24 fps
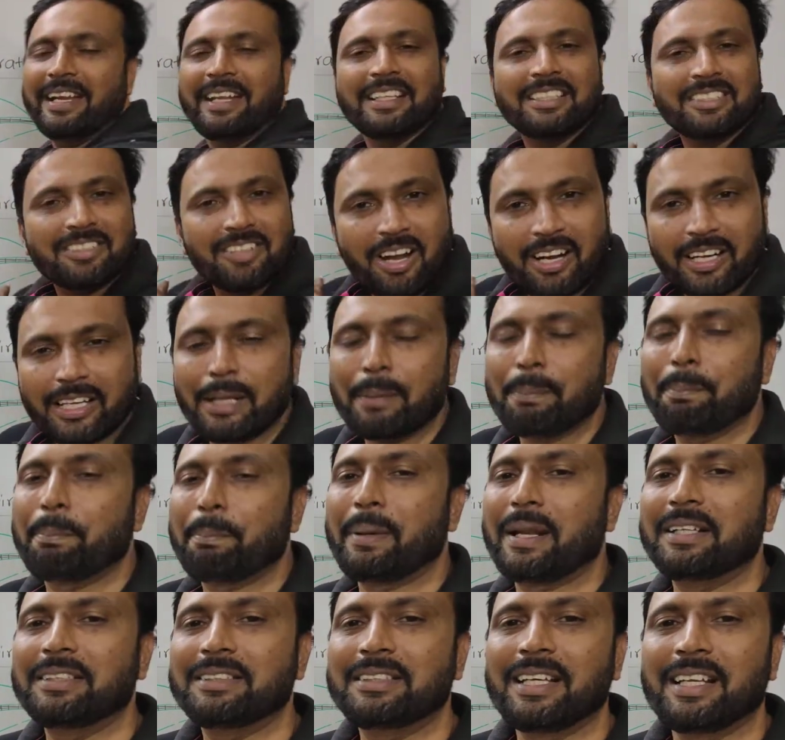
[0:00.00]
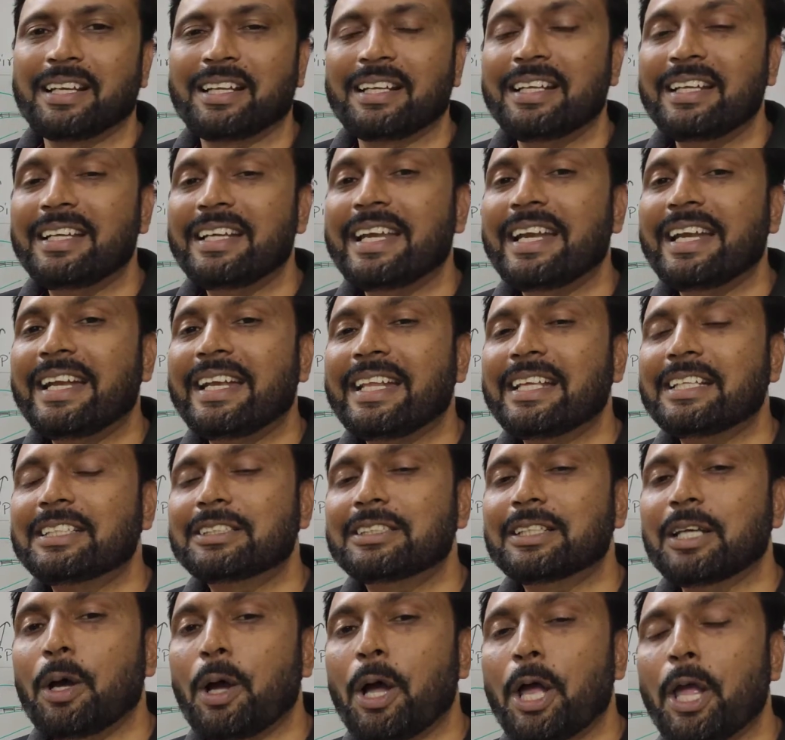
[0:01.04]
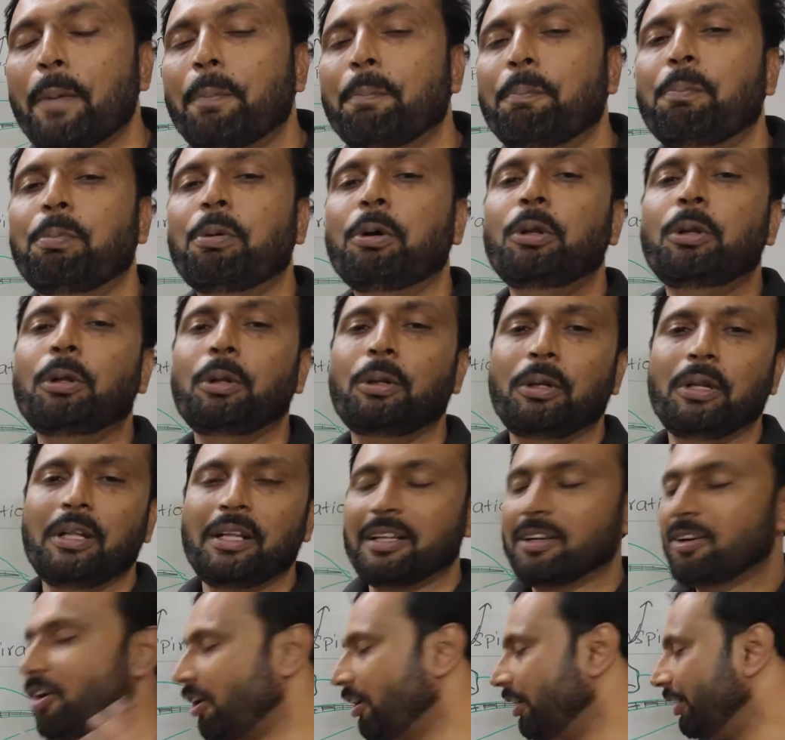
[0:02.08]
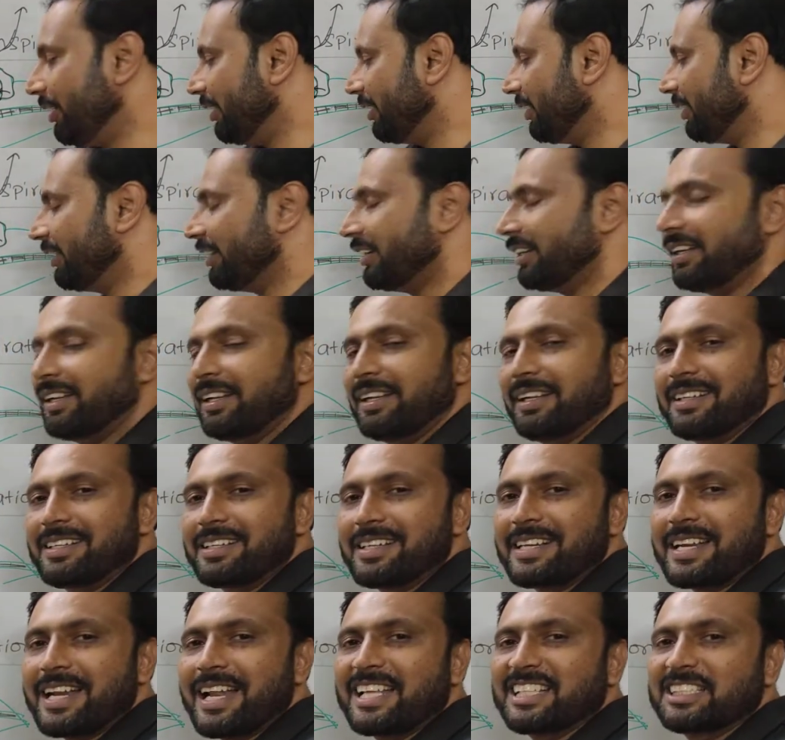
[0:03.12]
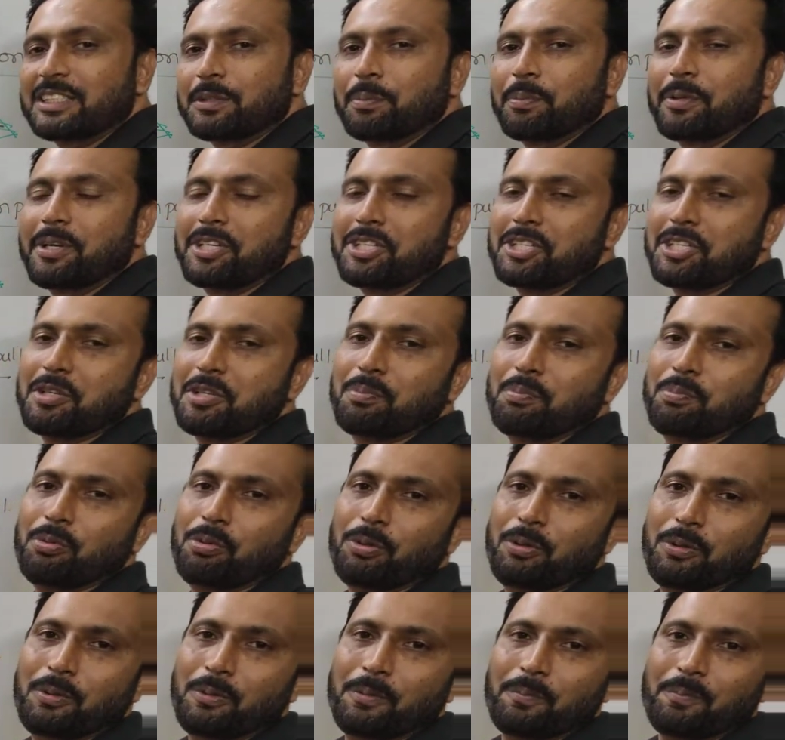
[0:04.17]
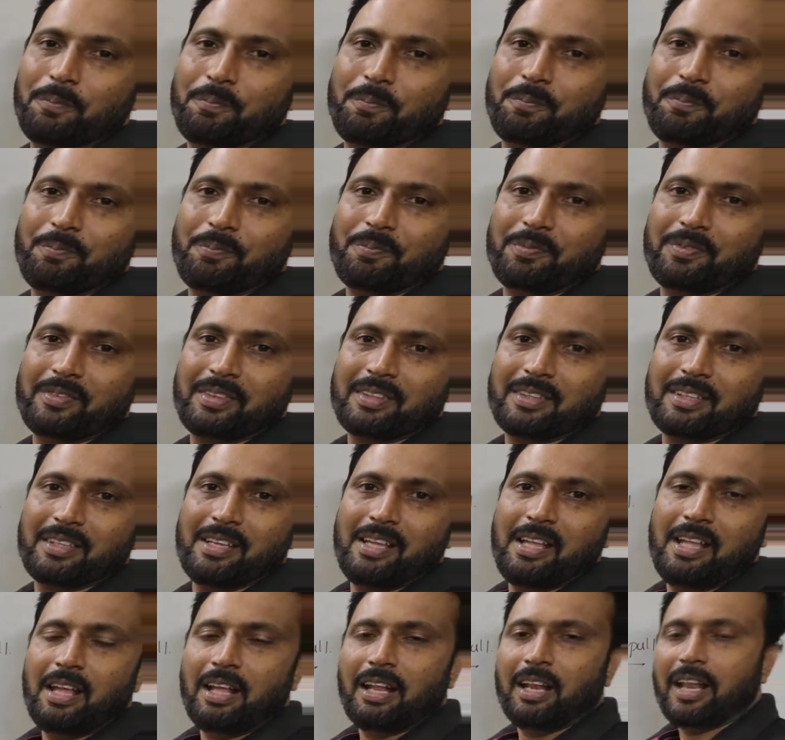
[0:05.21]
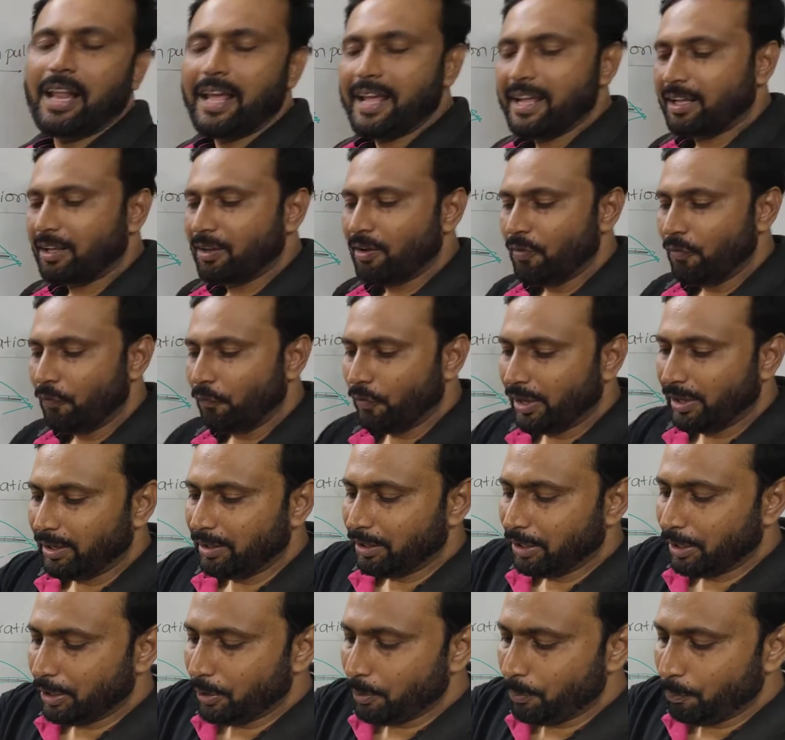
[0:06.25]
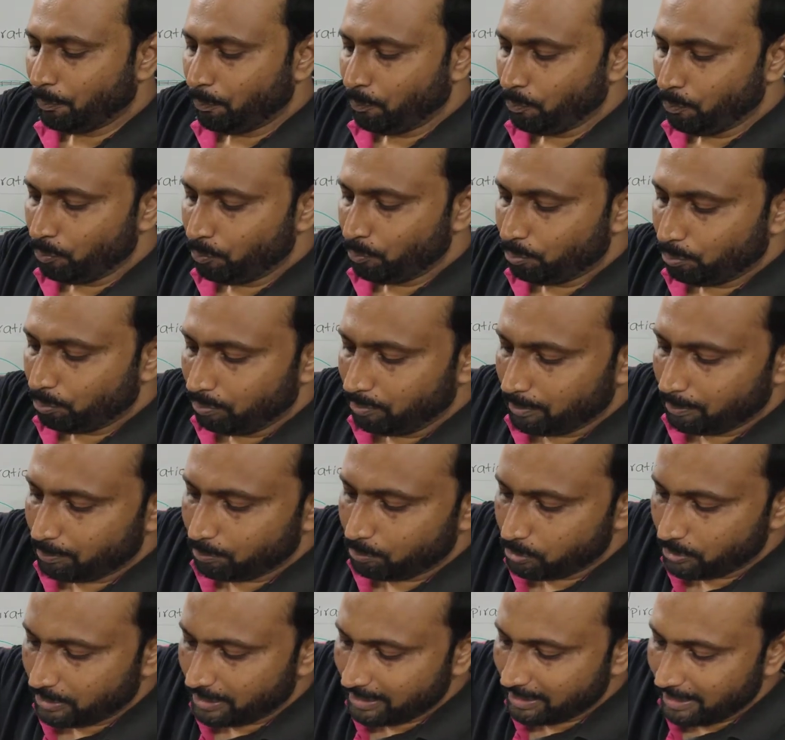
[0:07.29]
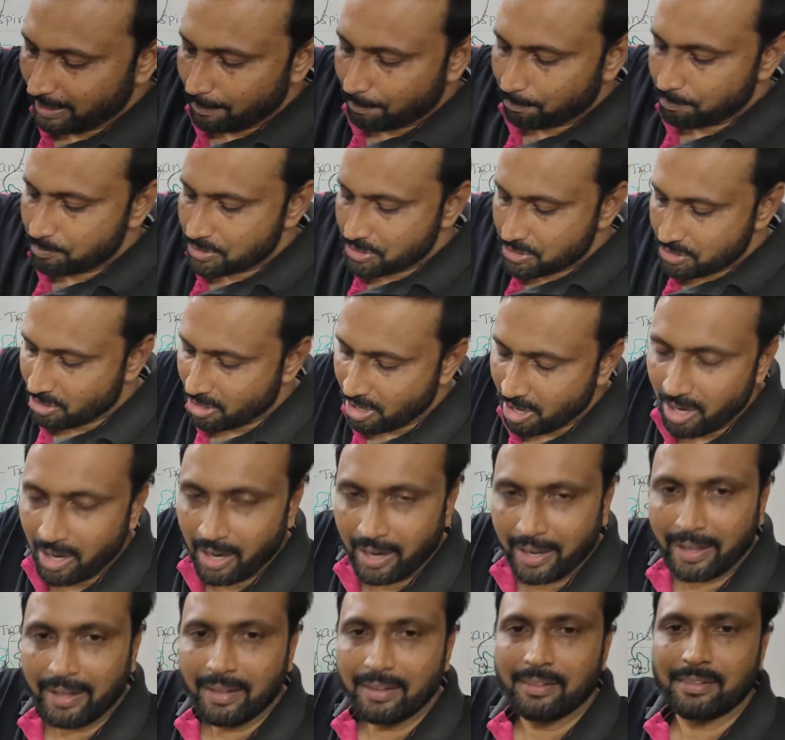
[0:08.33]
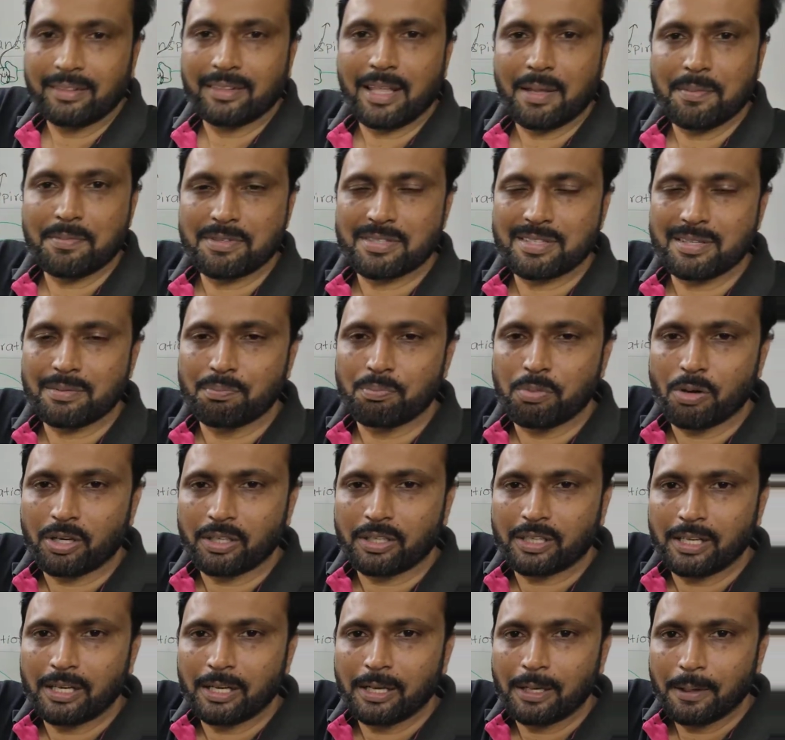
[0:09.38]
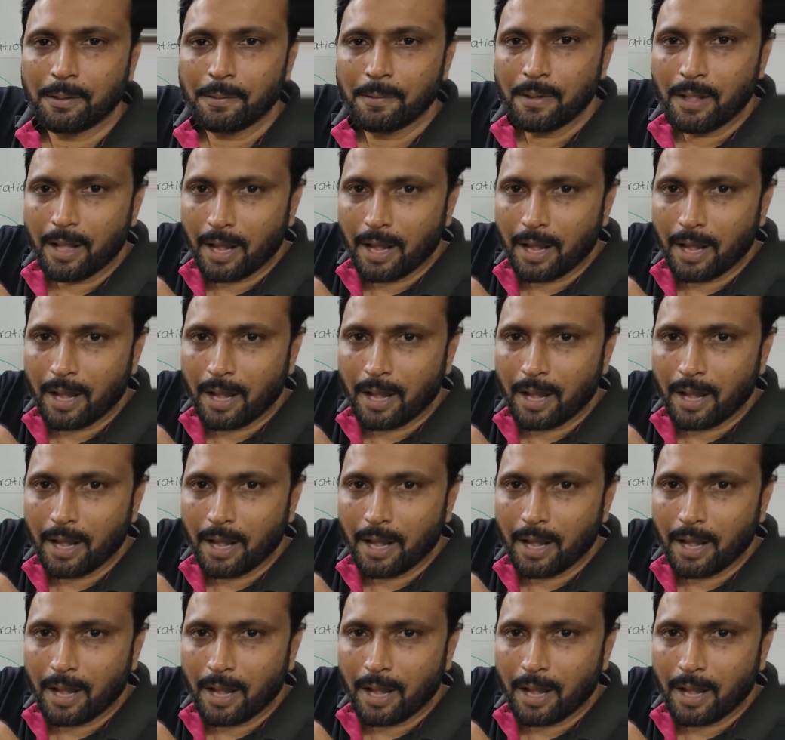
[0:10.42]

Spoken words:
It is not a pressure. It is a pull called transpiration pull. Like when putting a straw in thumbs up bottle